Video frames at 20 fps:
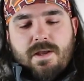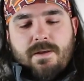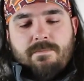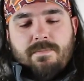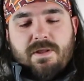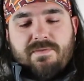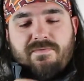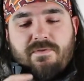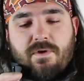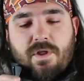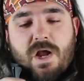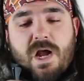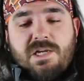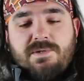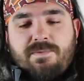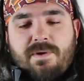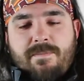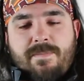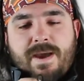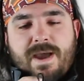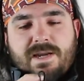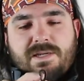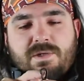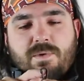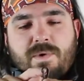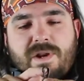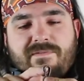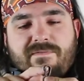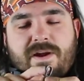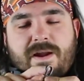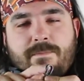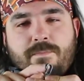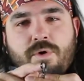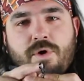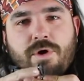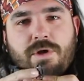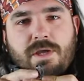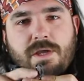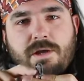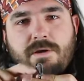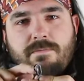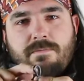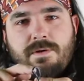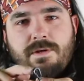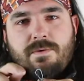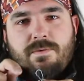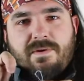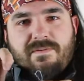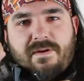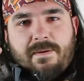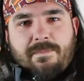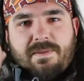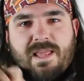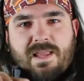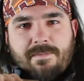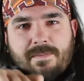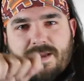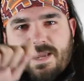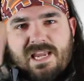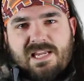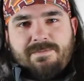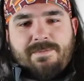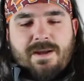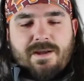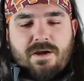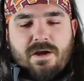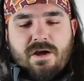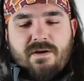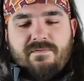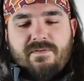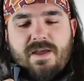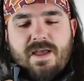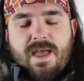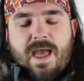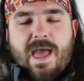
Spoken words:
but for the Osprey packs, whenever I'm hooking them, if I'm taking my keys back off,